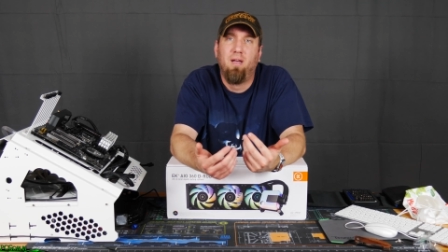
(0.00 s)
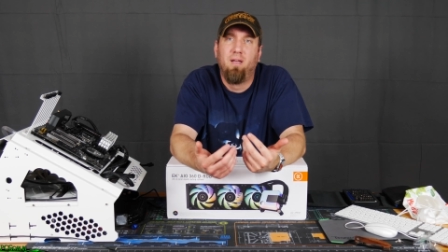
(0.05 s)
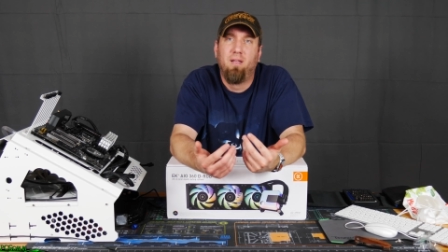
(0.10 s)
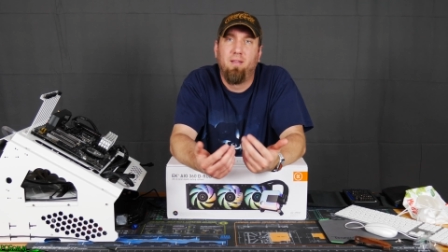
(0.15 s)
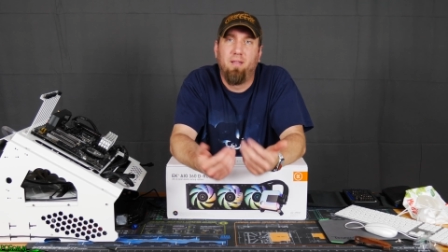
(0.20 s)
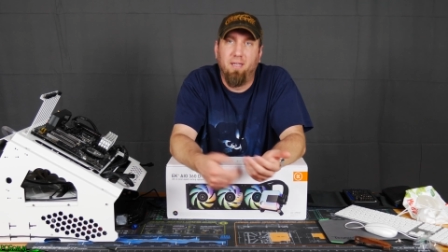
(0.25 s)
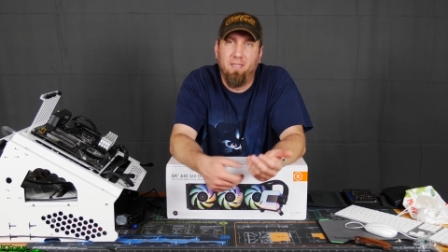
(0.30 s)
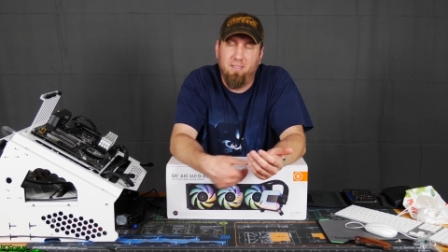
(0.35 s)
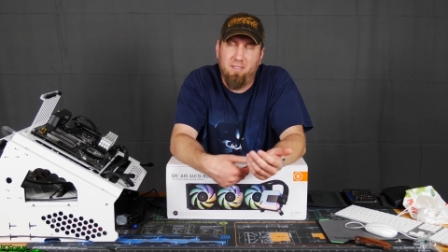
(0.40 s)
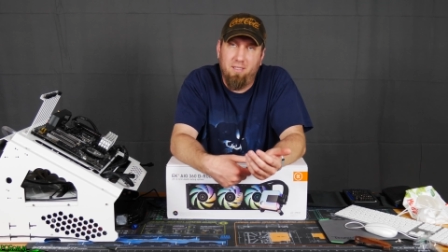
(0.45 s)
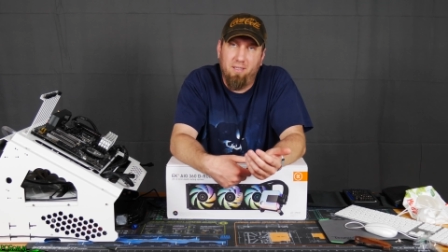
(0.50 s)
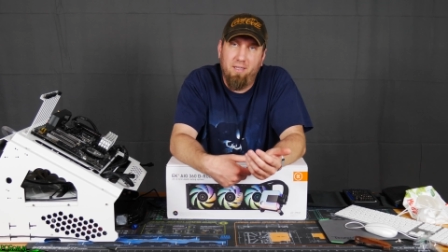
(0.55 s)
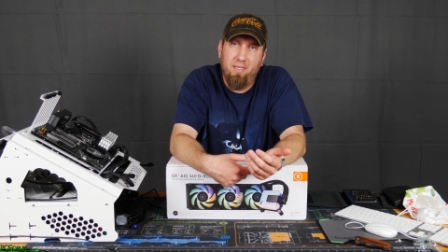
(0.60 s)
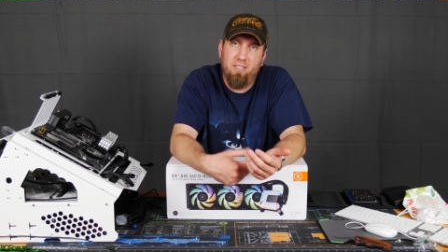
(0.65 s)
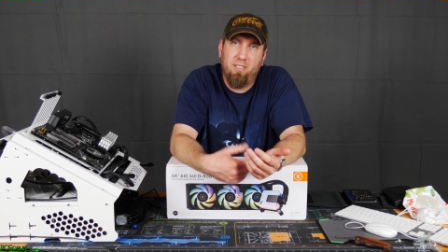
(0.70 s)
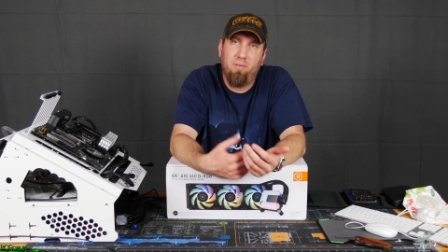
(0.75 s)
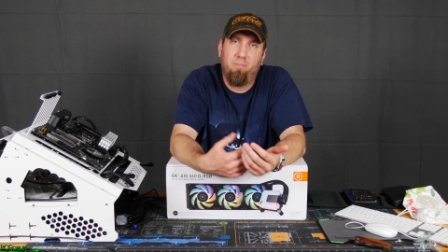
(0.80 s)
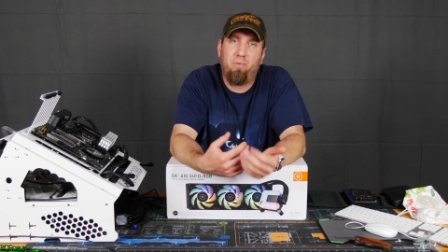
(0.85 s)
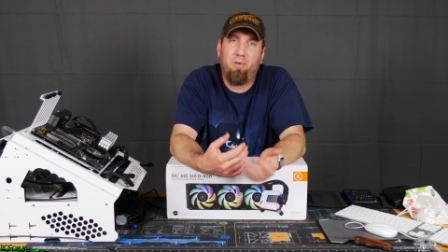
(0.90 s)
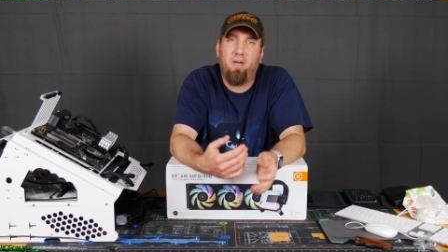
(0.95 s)
the
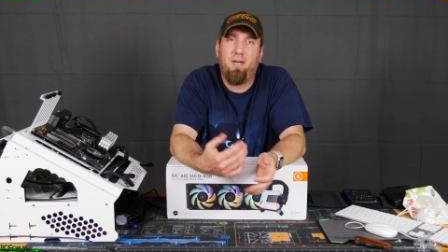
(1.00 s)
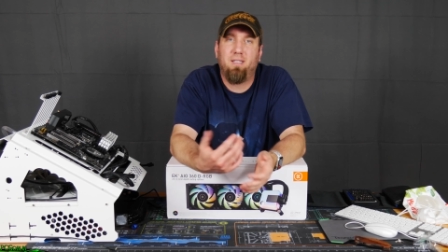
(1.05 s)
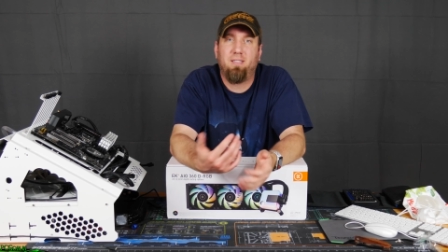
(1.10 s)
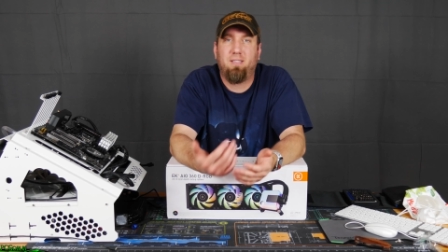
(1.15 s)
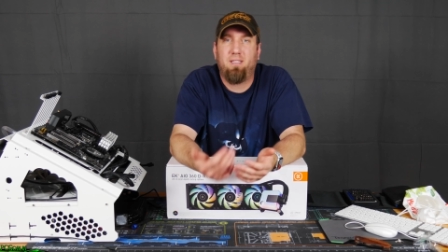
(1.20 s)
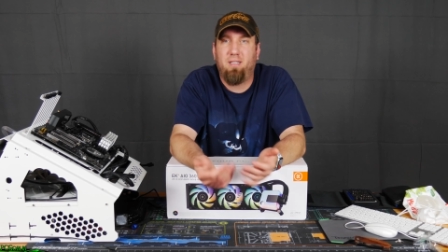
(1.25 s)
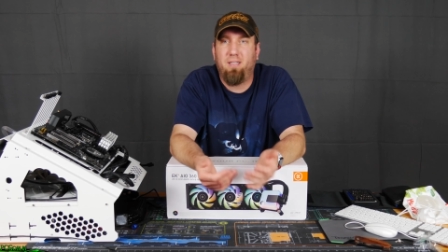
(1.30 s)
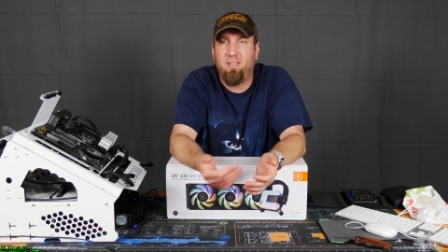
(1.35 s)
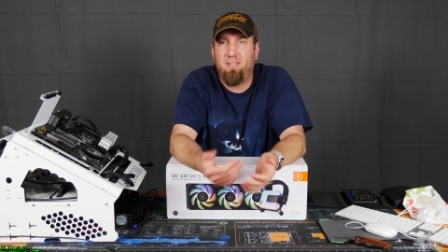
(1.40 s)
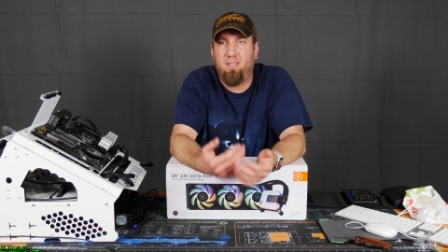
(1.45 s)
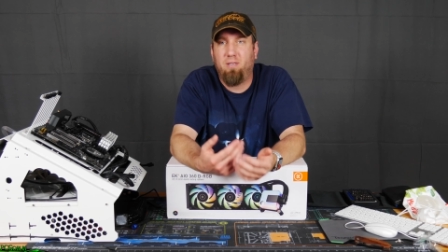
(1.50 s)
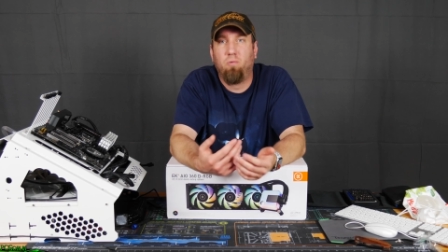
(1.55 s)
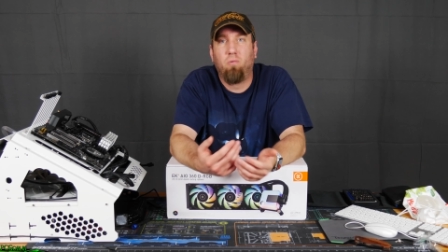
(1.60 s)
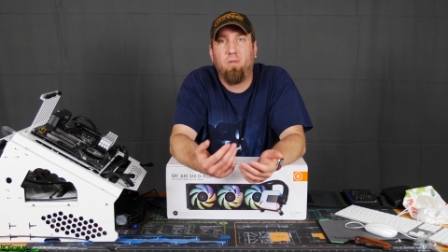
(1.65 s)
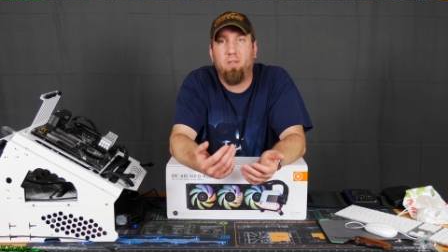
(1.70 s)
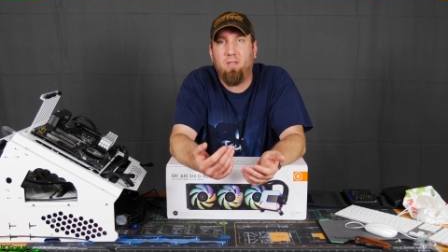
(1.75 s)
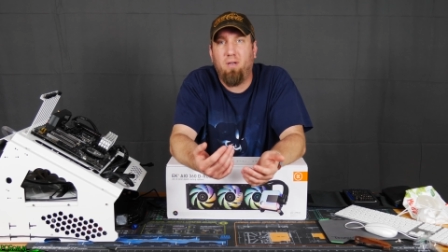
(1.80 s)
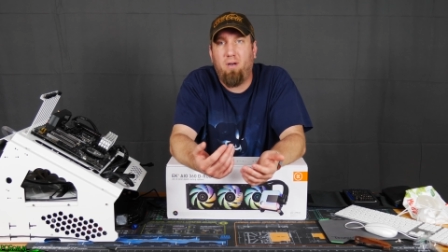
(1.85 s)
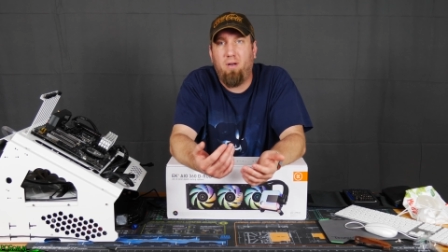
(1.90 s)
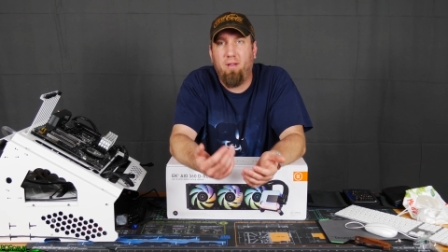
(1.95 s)
installation process and
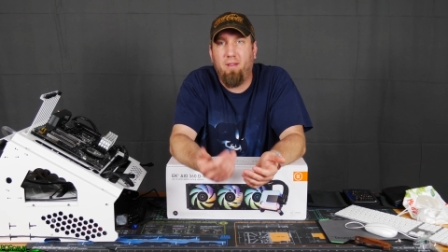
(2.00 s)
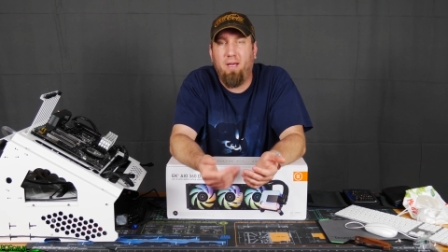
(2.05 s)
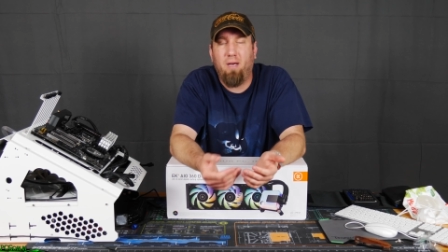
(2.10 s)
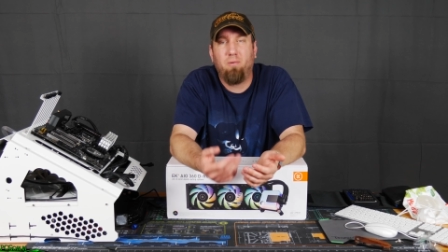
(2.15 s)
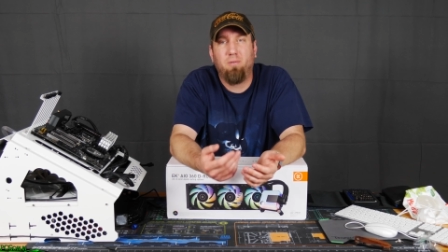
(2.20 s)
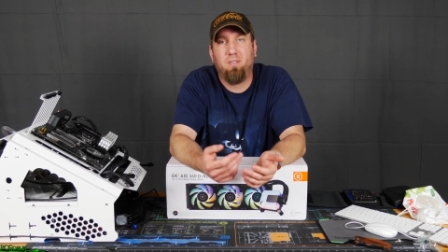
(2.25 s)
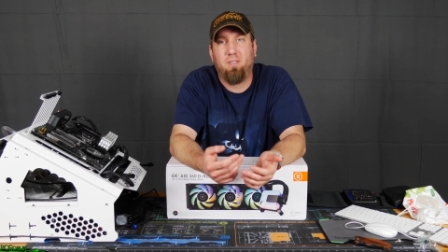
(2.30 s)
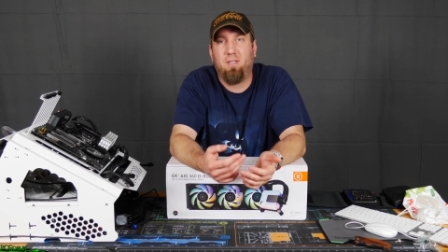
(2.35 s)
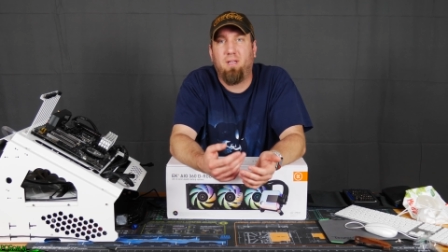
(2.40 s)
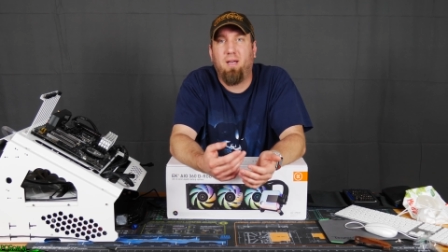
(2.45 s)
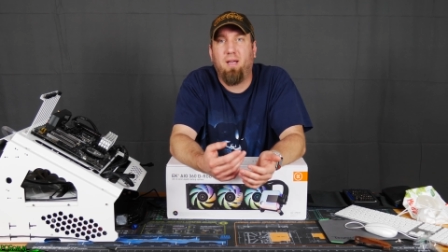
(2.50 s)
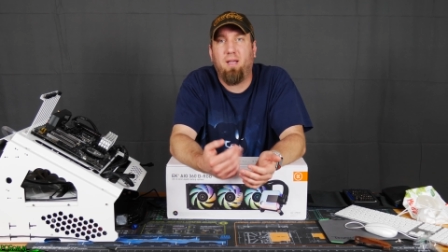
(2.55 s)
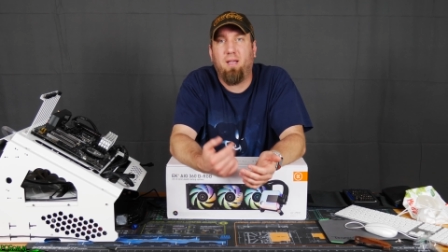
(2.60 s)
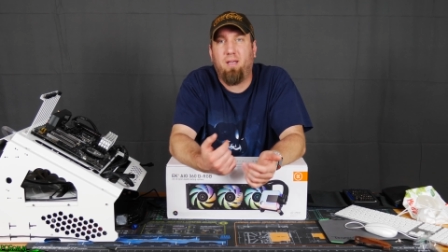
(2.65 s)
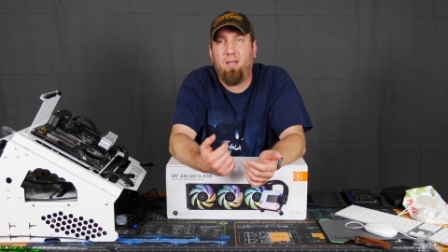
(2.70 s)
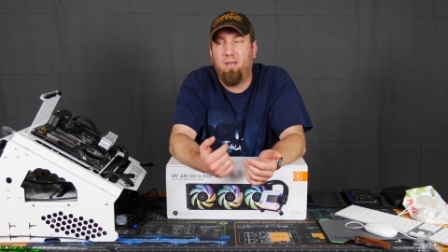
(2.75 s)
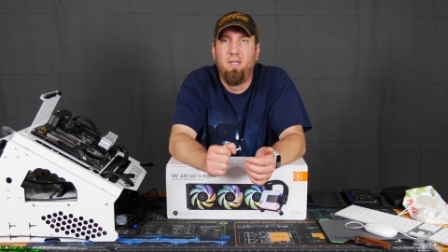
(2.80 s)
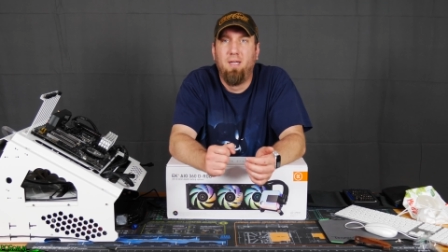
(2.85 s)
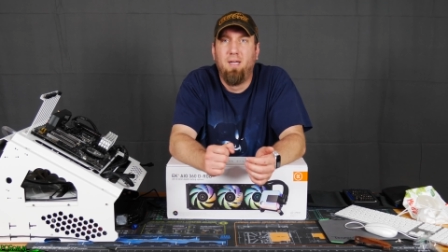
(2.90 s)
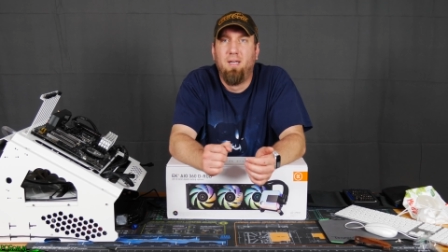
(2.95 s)
what all that was
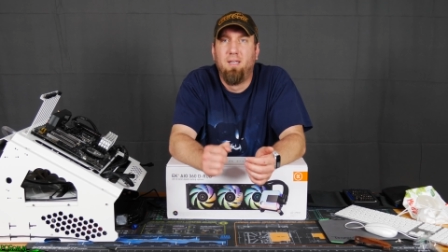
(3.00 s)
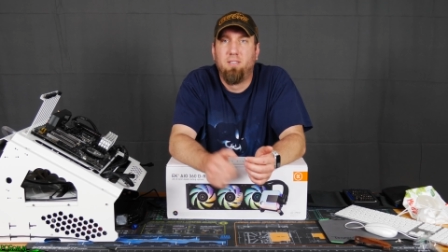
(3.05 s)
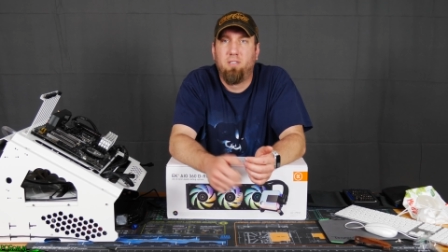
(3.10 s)
like.